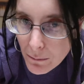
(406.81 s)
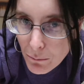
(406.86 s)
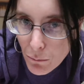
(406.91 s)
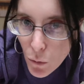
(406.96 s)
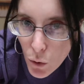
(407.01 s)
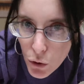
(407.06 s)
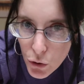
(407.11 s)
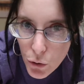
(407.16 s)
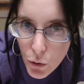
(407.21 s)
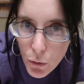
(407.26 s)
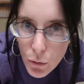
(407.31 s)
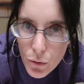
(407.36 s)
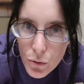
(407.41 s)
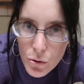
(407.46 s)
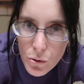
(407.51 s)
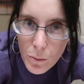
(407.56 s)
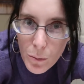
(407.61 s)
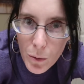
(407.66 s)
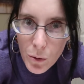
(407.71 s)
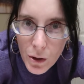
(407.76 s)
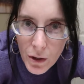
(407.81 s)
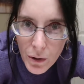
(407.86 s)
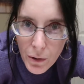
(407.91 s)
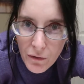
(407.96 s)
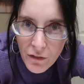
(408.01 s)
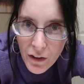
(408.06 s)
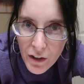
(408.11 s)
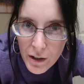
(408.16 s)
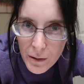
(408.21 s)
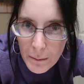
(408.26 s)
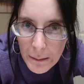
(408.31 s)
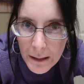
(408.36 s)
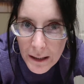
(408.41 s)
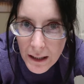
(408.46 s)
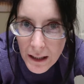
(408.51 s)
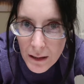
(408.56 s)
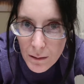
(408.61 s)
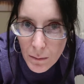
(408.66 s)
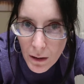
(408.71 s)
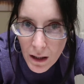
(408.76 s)
more noticeable at the very
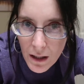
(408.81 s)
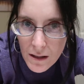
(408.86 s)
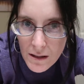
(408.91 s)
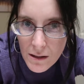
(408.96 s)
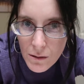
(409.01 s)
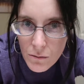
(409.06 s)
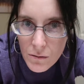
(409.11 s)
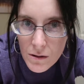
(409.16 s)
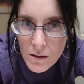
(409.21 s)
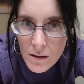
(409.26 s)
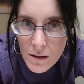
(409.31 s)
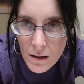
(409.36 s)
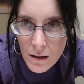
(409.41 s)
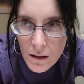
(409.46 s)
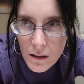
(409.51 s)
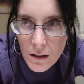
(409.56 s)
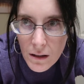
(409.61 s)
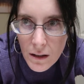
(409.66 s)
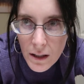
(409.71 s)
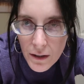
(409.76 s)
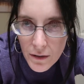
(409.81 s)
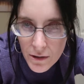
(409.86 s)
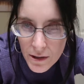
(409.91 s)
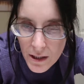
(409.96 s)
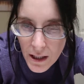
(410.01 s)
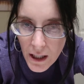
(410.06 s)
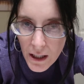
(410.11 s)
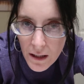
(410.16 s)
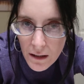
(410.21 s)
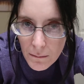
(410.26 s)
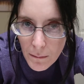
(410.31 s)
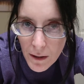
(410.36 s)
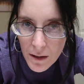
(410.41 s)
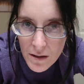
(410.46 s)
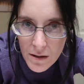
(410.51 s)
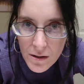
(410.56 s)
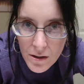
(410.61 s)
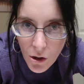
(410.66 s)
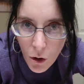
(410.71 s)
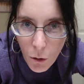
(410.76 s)
beginning because it was irritating my
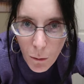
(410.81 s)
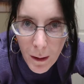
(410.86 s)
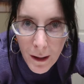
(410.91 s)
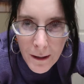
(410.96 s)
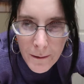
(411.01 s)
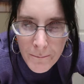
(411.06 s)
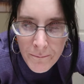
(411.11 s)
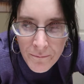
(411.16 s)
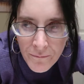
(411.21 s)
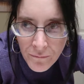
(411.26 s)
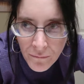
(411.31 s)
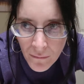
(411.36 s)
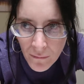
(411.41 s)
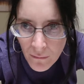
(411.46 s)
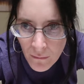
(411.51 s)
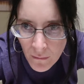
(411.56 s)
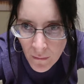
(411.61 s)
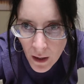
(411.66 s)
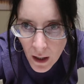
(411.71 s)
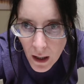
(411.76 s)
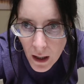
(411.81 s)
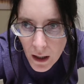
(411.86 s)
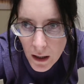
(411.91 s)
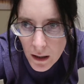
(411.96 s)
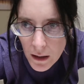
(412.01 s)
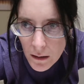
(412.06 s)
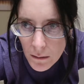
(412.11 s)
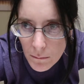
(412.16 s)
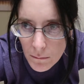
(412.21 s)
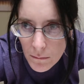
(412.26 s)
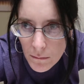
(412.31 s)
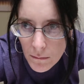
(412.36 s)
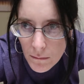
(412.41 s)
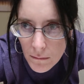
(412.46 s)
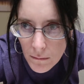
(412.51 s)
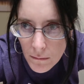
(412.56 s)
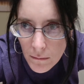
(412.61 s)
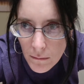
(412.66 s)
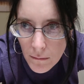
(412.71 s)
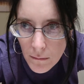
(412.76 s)
stoma. And
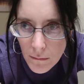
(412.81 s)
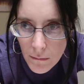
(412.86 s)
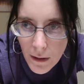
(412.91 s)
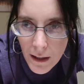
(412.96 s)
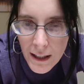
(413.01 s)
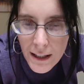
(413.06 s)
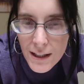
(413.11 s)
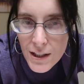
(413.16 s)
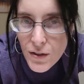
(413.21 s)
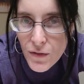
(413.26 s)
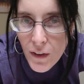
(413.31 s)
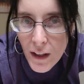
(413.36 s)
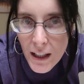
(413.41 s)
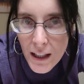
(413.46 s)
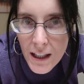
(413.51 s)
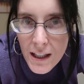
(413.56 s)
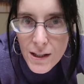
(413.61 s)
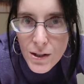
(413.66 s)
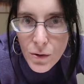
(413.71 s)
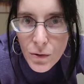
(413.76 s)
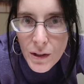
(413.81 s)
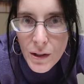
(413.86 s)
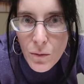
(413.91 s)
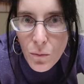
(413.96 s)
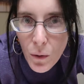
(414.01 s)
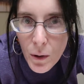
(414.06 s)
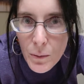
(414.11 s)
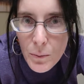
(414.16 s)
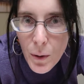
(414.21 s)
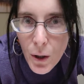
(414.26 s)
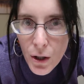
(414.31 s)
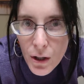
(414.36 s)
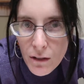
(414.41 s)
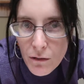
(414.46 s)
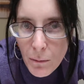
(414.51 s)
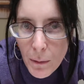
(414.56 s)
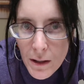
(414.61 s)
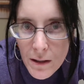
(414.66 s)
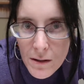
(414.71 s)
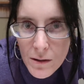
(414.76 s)
it's funny because only one part
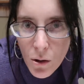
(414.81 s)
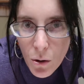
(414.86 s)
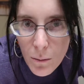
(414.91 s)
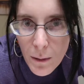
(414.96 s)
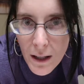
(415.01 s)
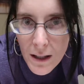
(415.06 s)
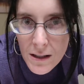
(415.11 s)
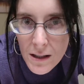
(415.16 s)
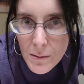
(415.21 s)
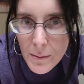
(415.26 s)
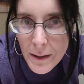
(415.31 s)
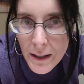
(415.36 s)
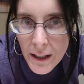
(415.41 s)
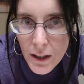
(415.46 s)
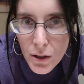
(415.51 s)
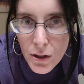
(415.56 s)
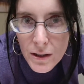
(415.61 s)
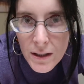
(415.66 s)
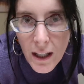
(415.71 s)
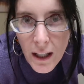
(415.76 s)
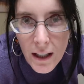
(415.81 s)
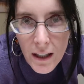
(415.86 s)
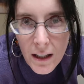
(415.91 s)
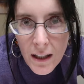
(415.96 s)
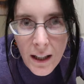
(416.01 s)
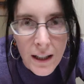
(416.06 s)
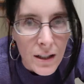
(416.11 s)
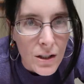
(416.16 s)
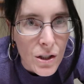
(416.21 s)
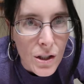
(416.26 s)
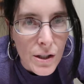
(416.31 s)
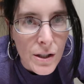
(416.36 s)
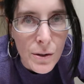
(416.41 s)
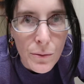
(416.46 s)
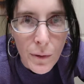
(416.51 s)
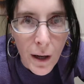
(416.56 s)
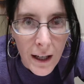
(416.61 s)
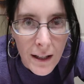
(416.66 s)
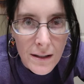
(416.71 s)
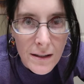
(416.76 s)
of my stoma has been irritated, like just
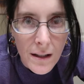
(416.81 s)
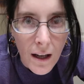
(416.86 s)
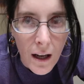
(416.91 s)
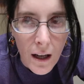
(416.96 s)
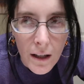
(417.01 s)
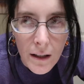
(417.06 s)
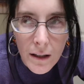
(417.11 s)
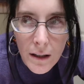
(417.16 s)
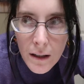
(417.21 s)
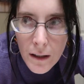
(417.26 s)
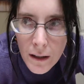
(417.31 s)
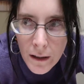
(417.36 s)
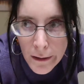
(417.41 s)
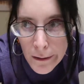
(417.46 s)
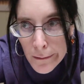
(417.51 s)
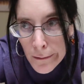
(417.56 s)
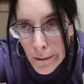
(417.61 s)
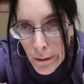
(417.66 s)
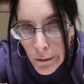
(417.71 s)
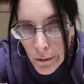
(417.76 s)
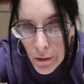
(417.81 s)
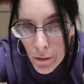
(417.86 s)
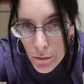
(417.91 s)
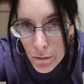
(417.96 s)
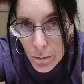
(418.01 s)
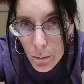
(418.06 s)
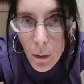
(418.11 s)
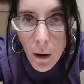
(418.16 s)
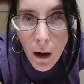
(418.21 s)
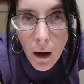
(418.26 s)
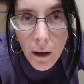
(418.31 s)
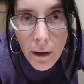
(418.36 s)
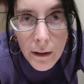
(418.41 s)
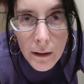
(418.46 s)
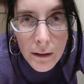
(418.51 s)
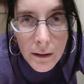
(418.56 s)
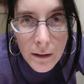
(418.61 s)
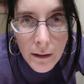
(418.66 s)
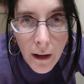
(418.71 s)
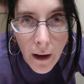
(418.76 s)
the right side. Who knows why?